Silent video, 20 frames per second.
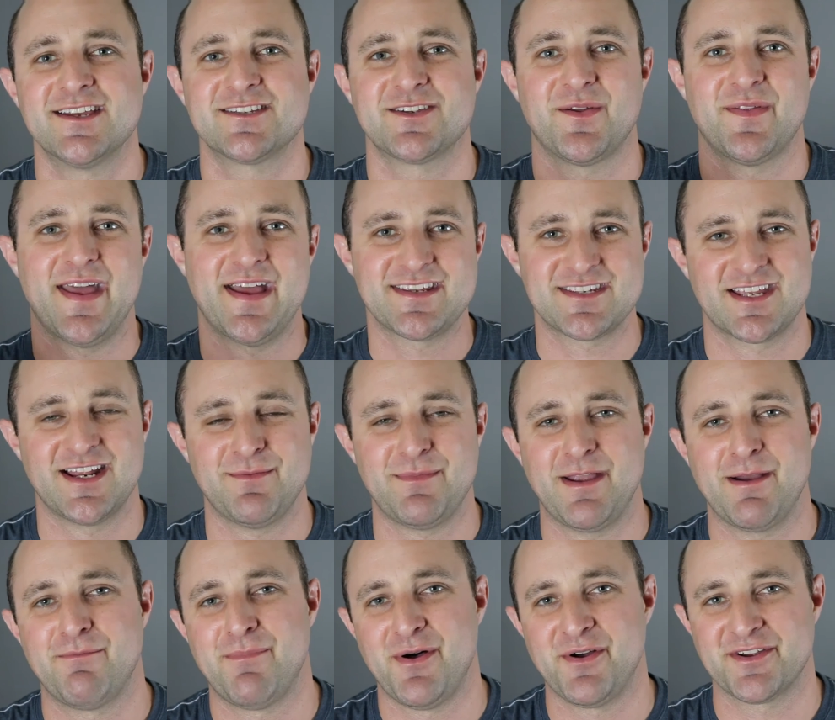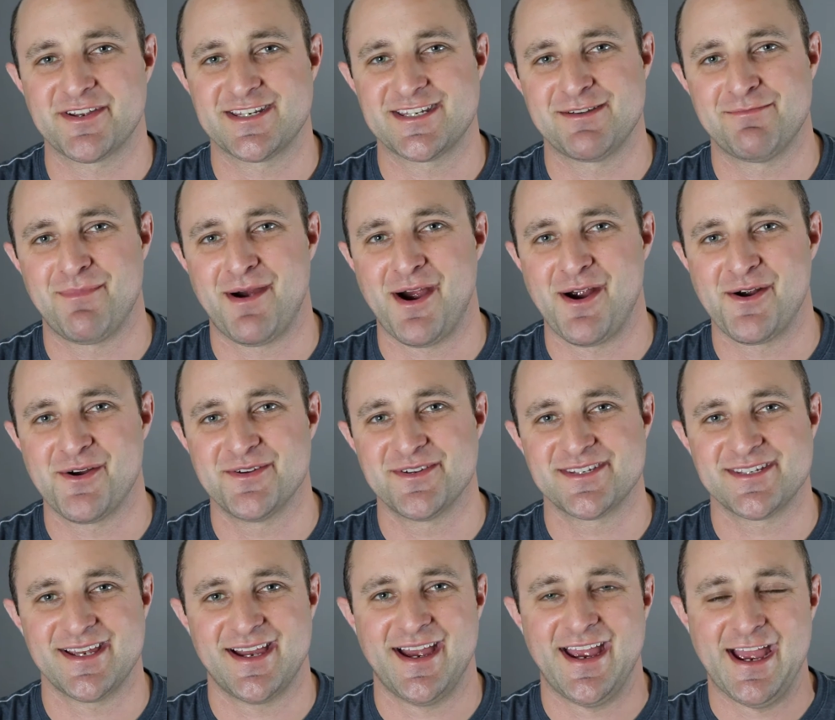So that's going to be a bulk of
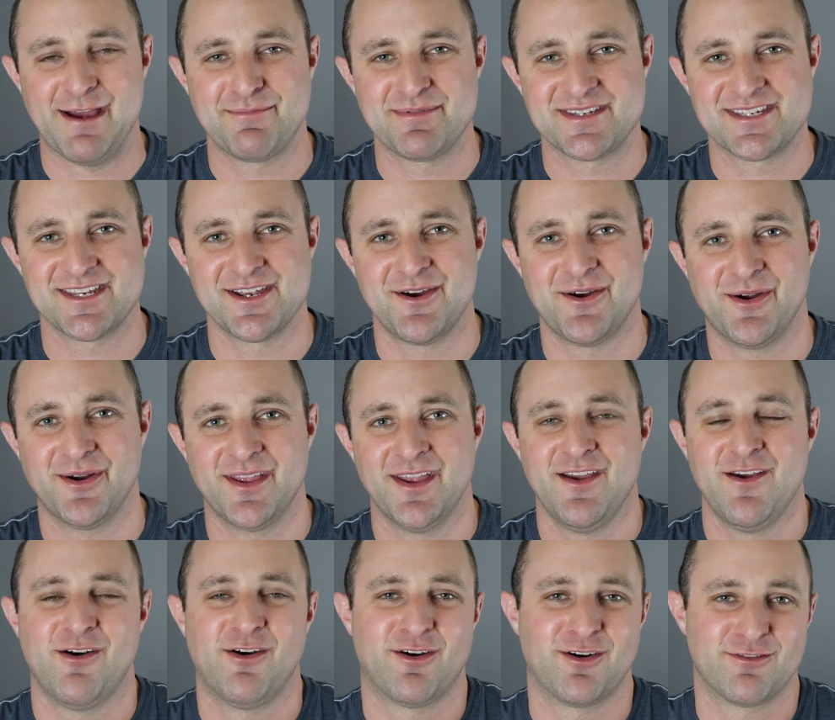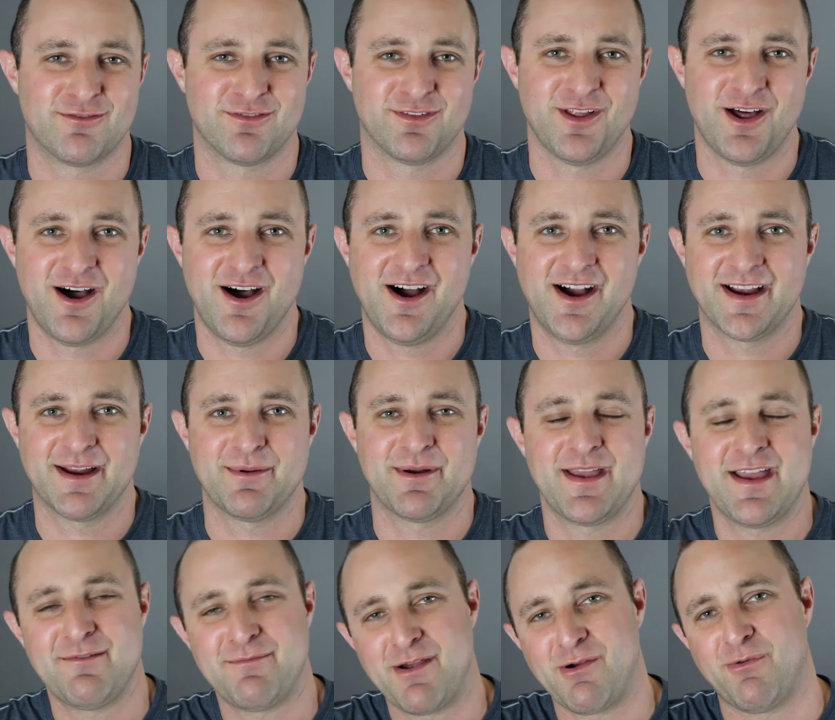tomorrow's episode or vlog. I'm going
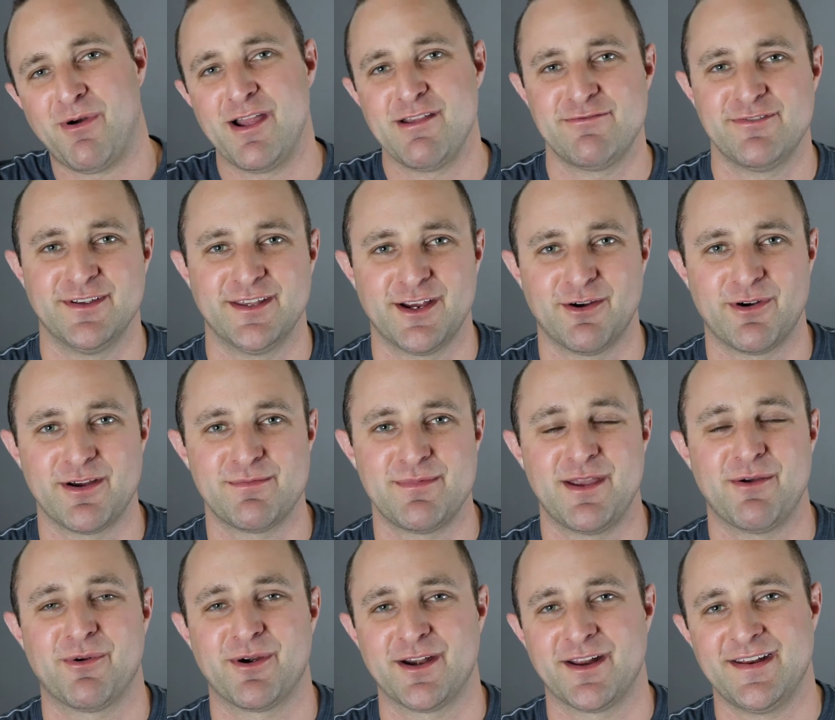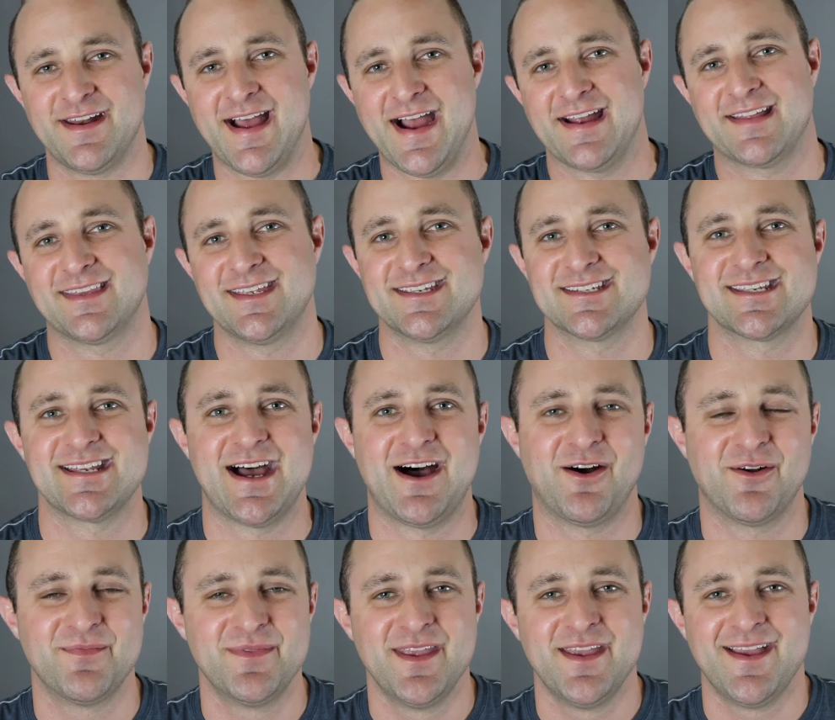to have my wife in there with me. We're going to knock these
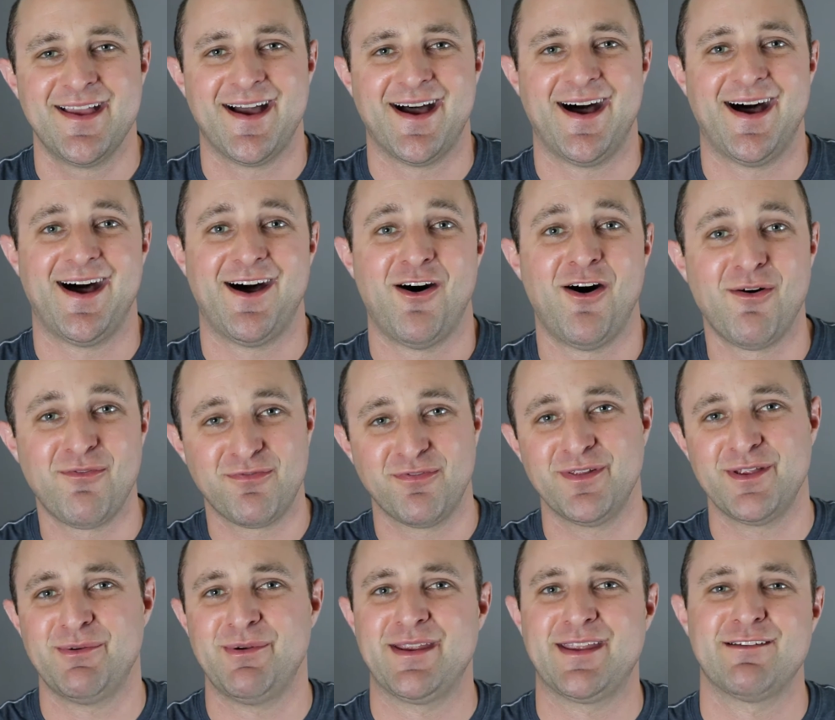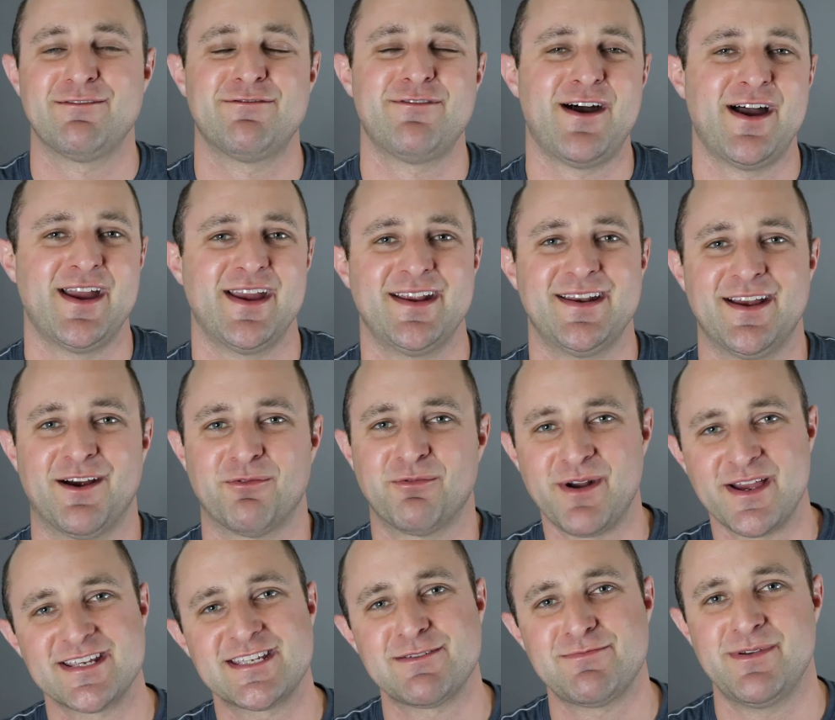out. Hopefully we can find a
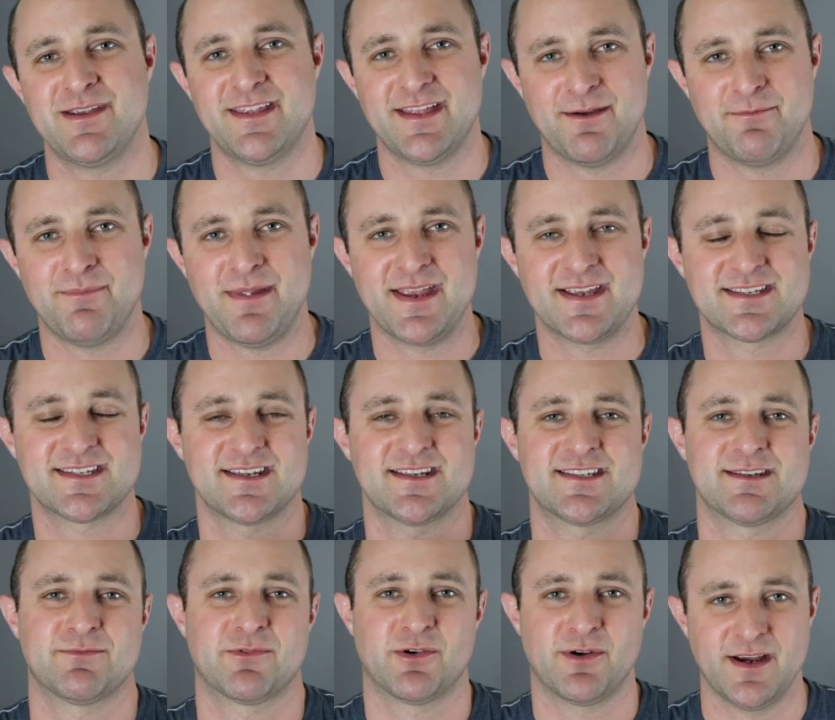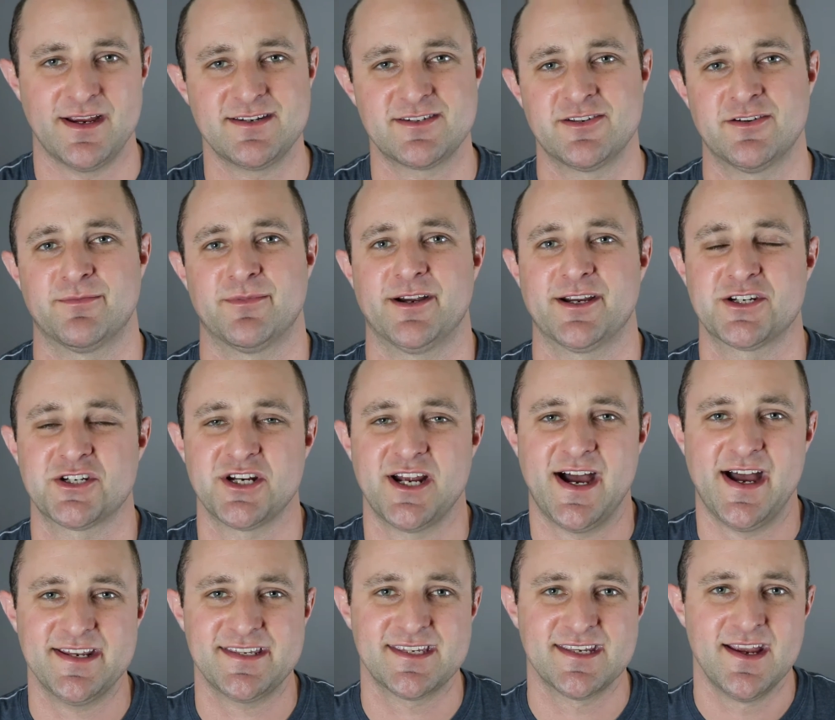recipe that makes some great turmeric
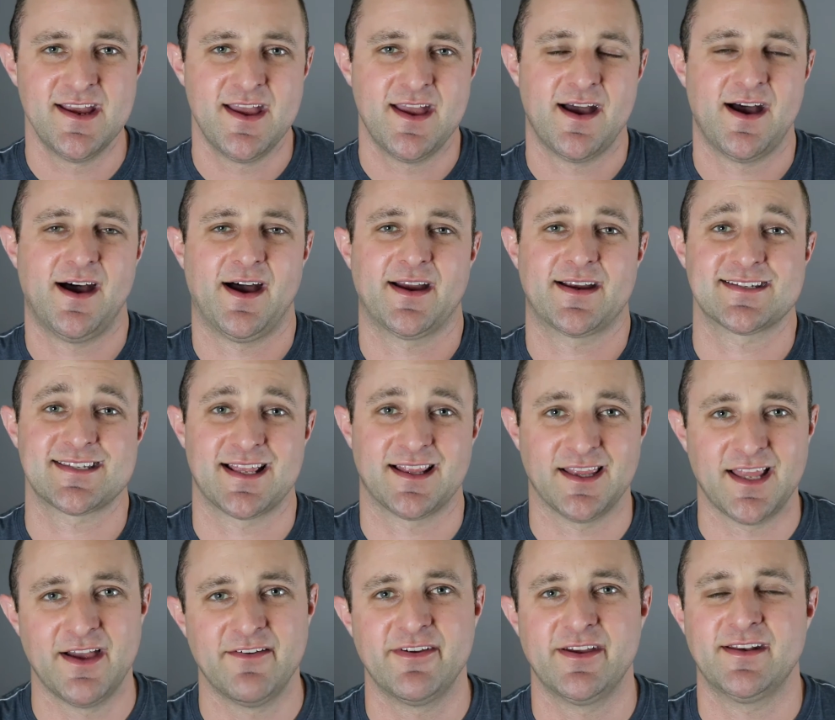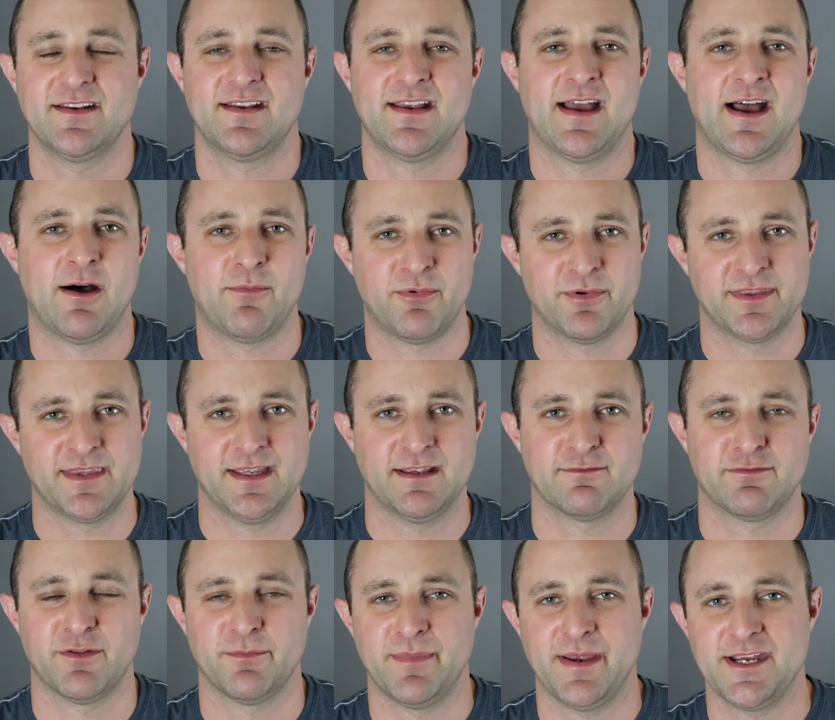shots, because I love it, help with the
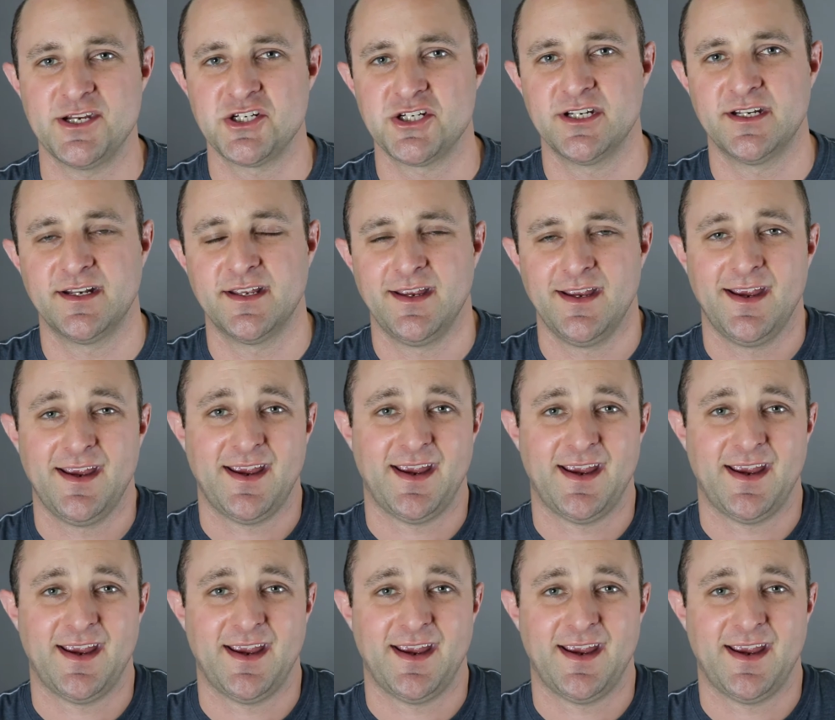inflammation,